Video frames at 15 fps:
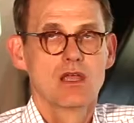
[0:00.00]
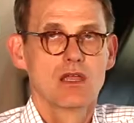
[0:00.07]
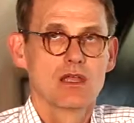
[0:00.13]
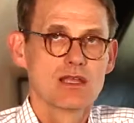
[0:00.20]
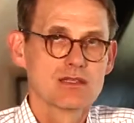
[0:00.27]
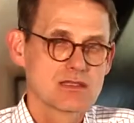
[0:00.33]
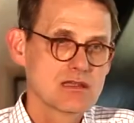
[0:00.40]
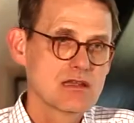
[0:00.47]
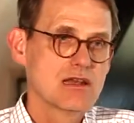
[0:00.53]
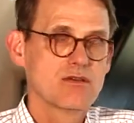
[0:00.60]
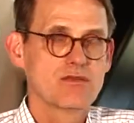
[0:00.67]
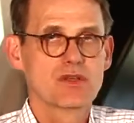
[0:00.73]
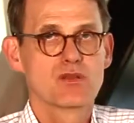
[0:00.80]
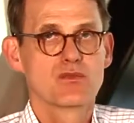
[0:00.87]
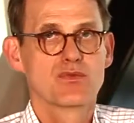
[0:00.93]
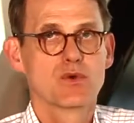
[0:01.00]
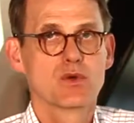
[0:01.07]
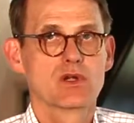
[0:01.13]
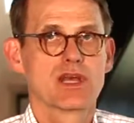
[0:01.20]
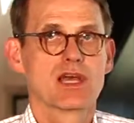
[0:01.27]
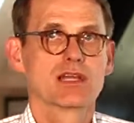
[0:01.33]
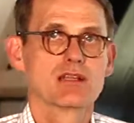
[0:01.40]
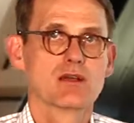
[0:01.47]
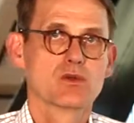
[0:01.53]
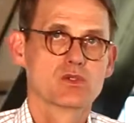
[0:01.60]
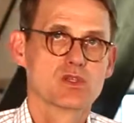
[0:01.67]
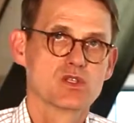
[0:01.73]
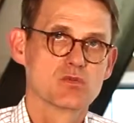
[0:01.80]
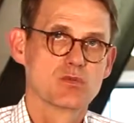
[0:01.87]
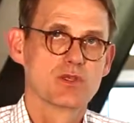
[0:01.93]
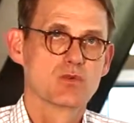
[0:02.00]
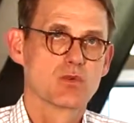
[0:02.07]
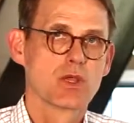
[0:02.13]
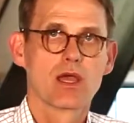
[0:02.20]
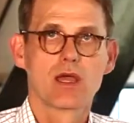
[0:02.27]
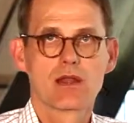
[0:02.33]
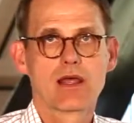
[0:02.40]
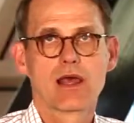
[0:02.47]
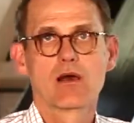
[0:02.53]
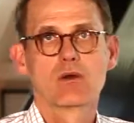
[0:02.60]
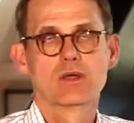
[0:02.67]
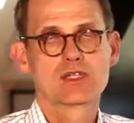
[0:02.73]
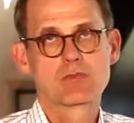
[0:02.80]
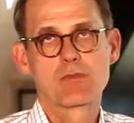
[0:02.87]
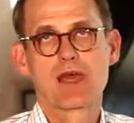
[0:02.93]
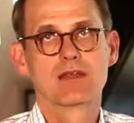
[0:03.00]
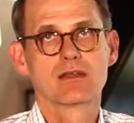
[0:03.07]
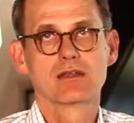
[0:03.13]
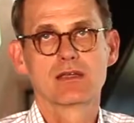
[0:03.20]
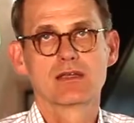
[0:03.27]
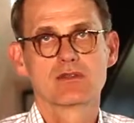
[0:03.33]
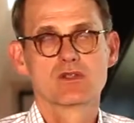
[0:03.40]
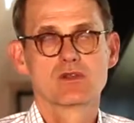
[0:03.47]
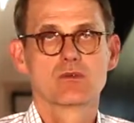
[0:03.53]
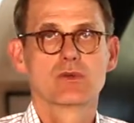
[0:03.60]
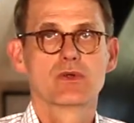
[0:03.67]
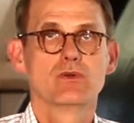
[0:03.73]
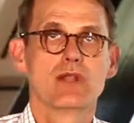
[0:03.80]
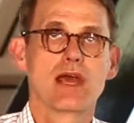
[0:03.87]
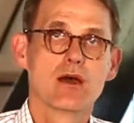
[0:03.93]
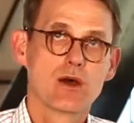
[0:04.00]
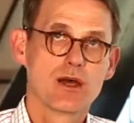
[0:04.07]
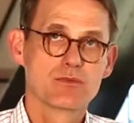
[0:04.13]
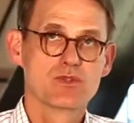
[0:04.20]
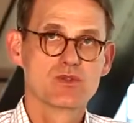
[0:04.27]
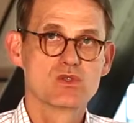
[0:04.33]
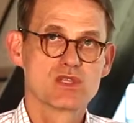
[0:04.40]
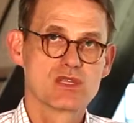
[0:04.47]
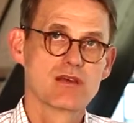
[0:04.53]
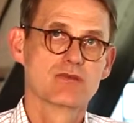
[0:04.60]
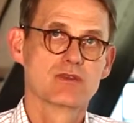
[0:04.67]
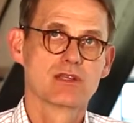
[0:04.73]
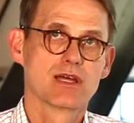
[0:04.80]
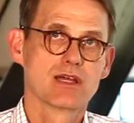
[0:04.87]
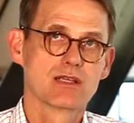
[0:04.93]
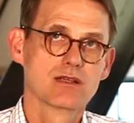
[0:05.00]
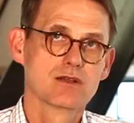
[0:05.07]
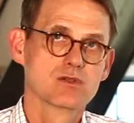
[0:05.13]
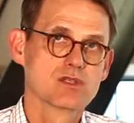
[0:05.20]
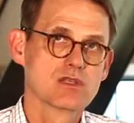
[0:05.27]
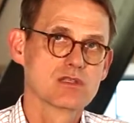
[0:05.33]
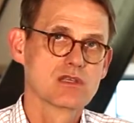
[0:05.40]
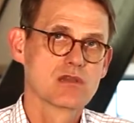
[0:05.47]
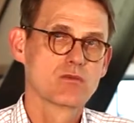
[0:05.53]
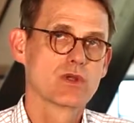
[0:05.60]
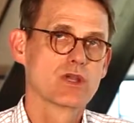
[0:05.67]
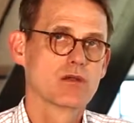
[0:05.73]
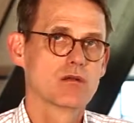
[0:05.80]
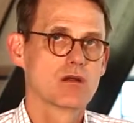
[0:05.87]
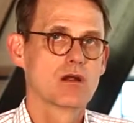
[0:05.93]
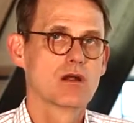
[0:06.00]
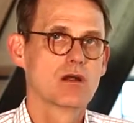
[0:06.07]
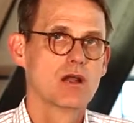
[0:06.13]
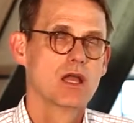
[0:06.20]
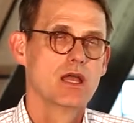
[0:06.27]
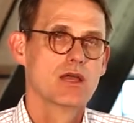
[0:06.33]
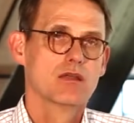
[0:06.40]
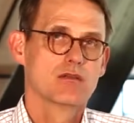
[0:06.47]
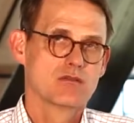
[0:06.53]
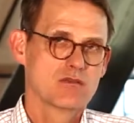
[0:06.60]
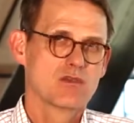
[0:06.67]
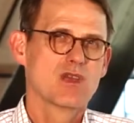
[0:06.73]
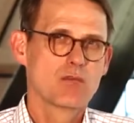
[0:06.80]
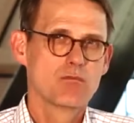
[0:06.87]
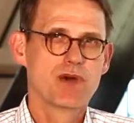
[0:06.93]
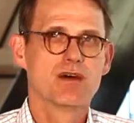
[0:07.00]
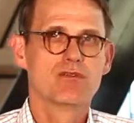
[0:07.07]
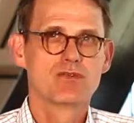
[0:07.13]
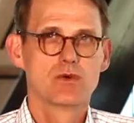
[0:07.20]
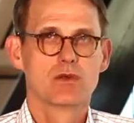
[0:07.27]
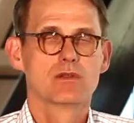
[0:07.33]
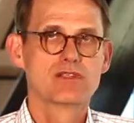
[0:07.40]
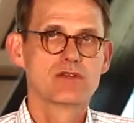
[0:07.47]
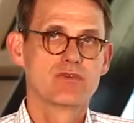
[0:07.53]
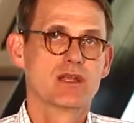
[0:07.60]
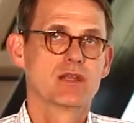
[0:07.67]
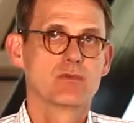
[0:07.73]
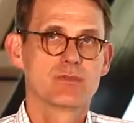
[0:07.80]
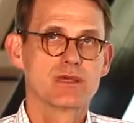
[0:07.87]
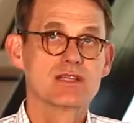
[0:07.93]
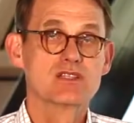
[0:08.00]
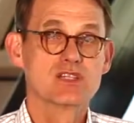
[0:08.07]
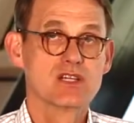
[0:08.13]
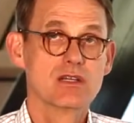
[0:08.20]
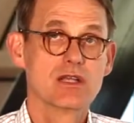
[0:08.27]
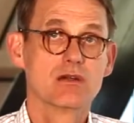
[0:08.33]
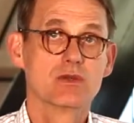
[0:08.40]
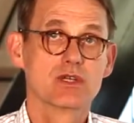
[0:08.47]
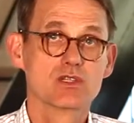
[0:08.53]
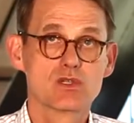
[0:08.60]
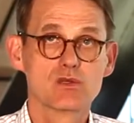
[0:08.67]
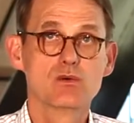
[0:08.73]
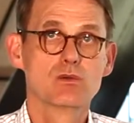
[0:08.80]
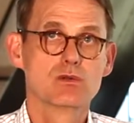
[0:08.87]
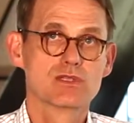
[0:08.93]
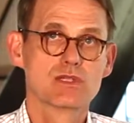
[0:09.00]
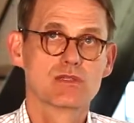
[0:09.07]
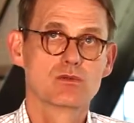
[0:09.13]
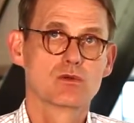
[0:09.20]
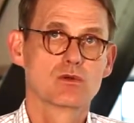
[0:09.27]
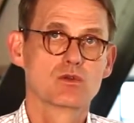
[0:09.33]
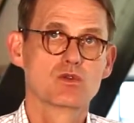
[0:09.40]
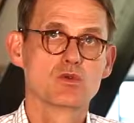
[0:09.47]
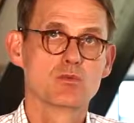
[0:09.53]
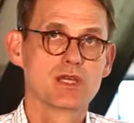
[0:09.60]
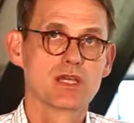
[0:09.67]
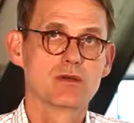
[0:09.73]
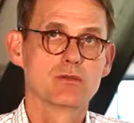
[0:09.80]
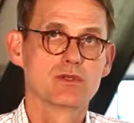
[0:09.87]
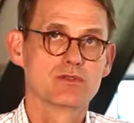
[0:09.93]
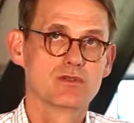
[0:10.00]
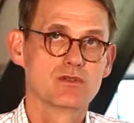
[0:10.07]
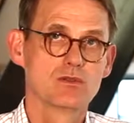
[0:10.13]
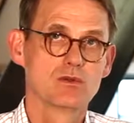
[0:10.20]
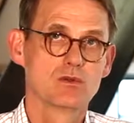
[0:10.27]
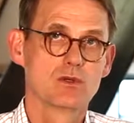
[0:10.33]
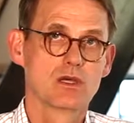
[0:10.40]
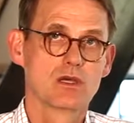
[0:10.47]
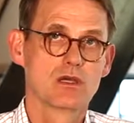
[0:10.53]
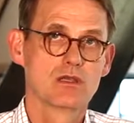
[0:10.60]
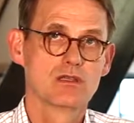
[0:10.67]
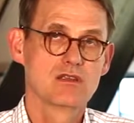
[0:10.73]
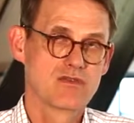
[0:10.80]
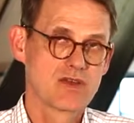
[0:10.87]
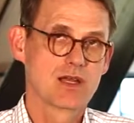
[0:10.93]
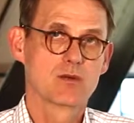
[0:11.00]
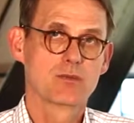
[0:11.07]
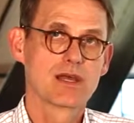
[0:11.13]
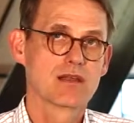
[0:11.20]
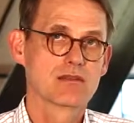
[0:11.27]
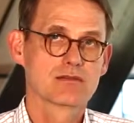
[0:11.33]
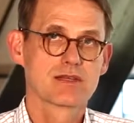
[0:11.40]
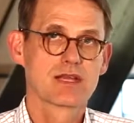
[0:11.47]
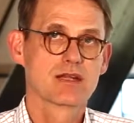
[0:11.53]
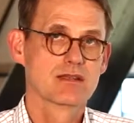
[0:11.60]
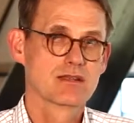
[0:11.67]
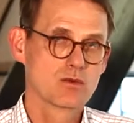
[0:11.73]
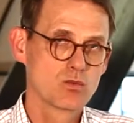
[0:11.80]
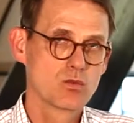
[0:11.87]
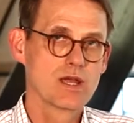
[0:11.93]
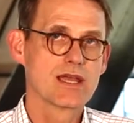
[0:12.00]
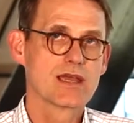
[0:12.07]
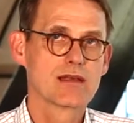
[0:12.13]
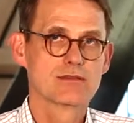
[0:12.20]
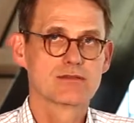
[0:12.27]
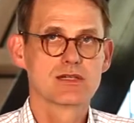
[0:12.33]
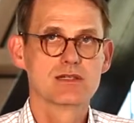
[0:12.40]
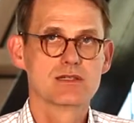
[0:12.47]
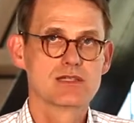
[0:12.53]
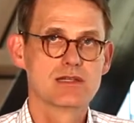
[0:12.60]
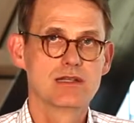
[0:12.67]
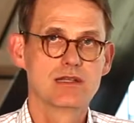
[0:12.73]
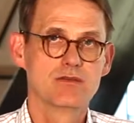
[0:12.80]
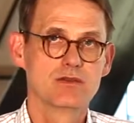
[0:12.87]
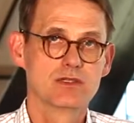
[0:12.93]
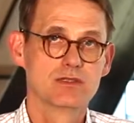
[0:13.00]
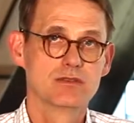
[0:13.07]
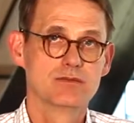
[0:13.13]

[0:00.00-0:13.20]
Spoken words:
It's delivered in 4 diagnoses, but we are now expanding it, so we're now up to 7 diagnoses, and we are above all developing generic tools in order to be able to develop healthcare and the way healthcare is delivered.